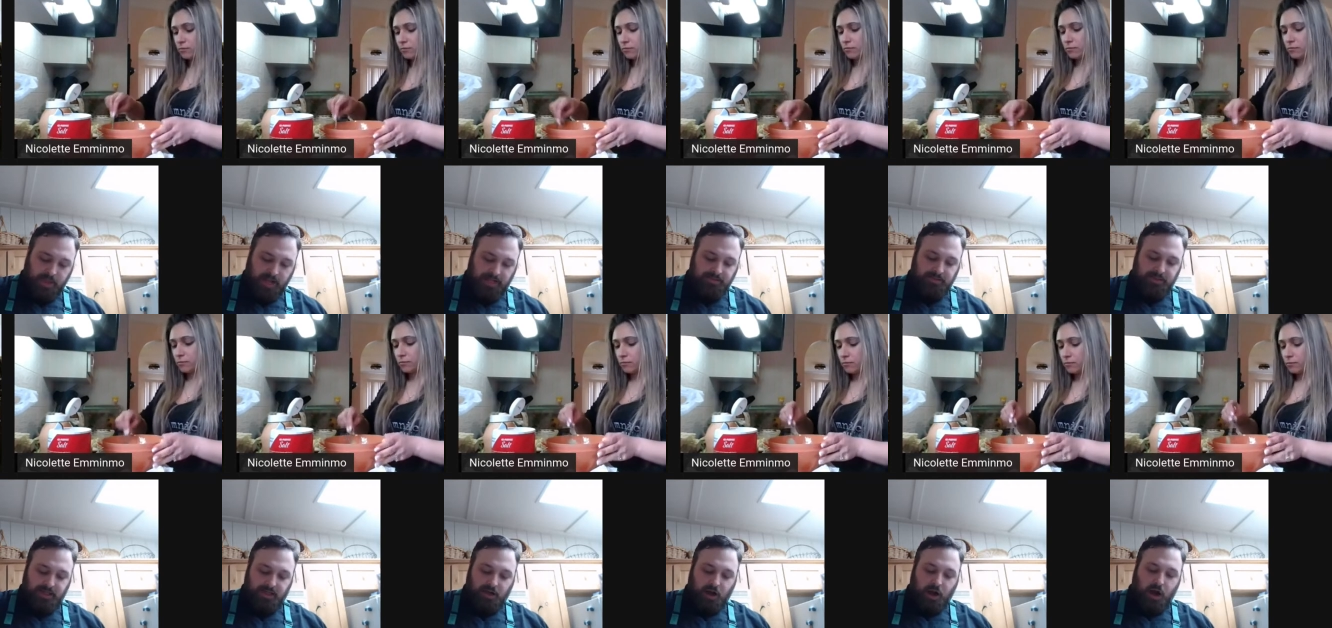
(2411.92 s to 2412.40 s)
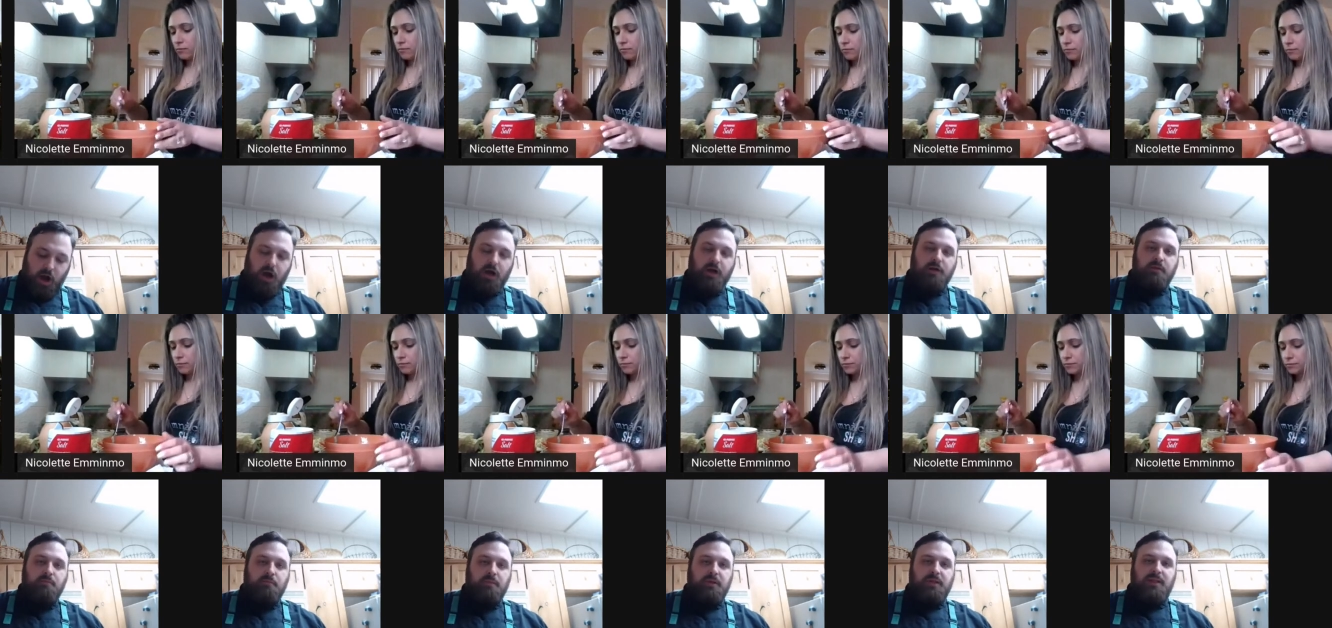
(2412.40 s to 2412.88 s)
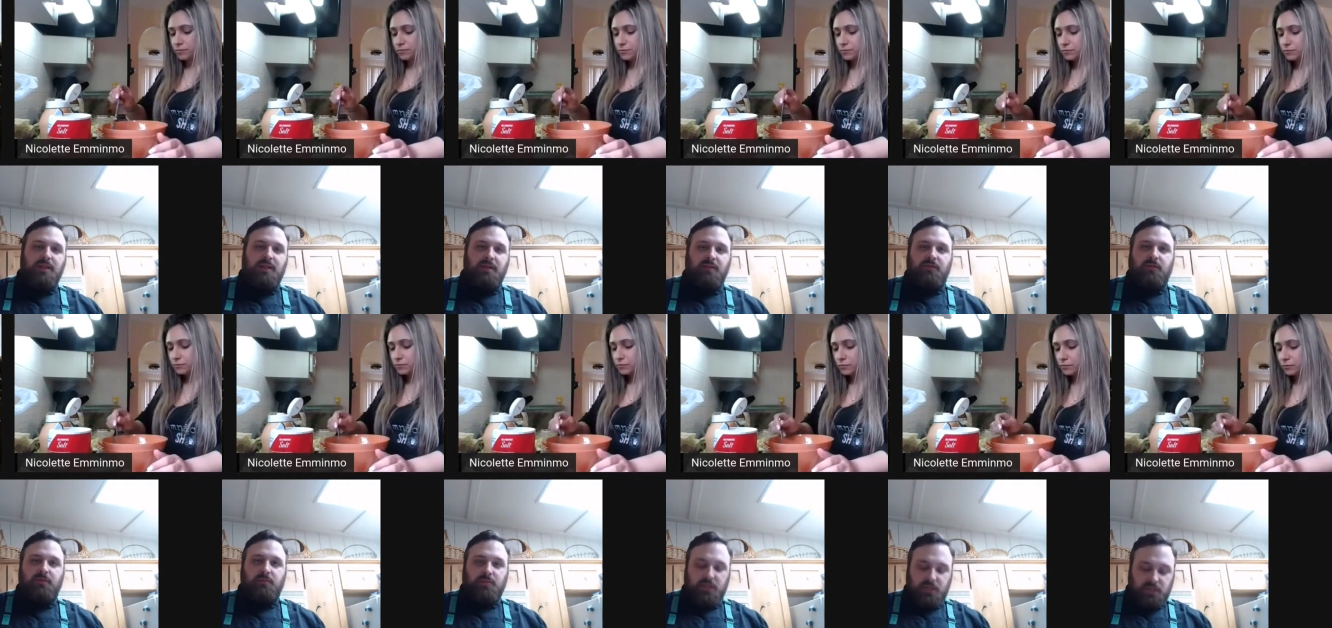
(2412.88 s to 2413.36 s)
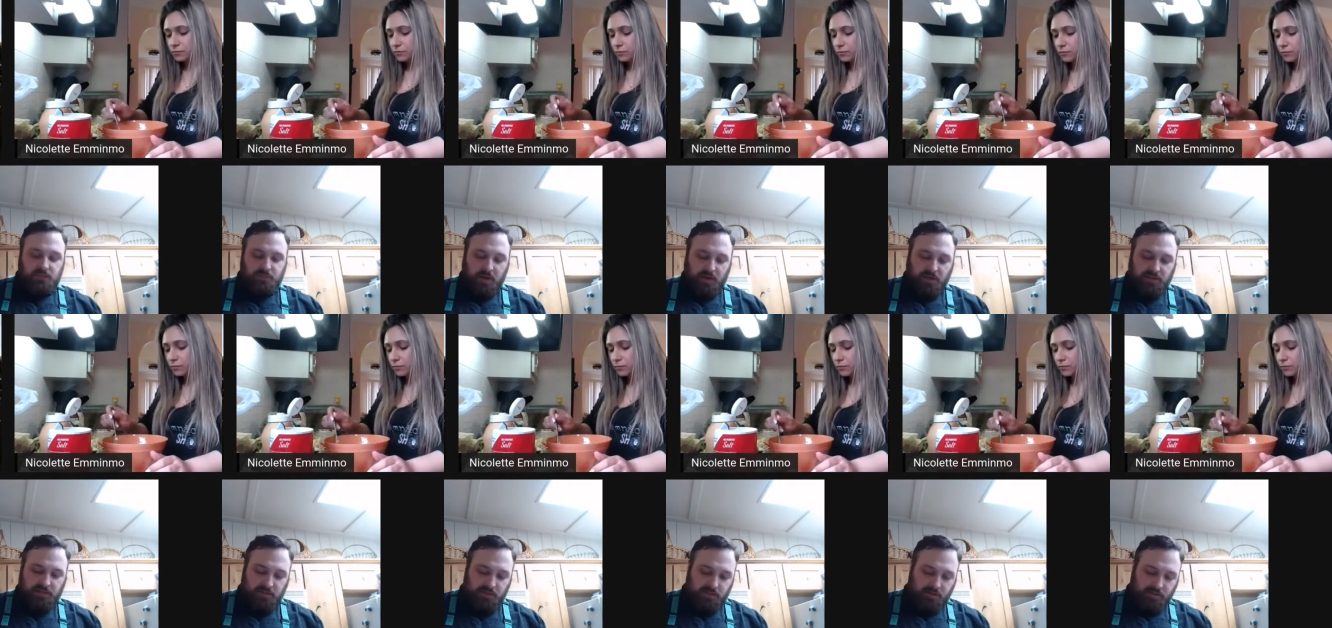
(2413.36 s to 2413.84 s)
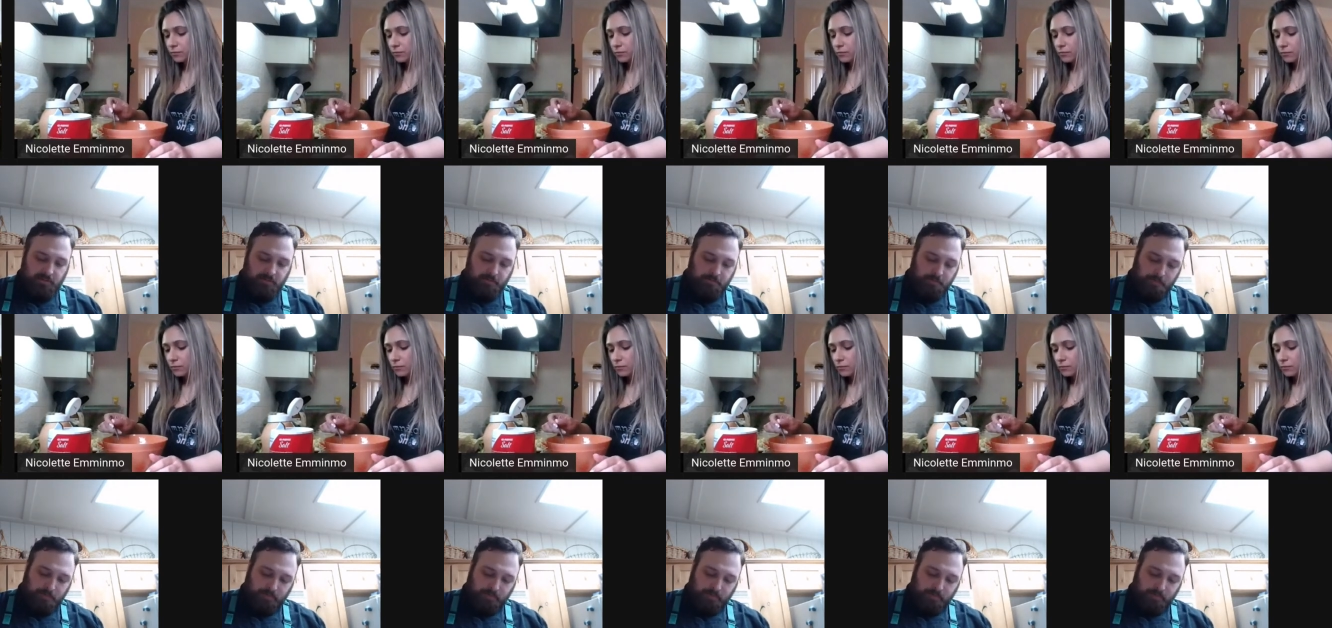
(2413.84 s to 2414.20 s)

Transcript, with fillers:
Speaker 1: That's like unbelievably spicy.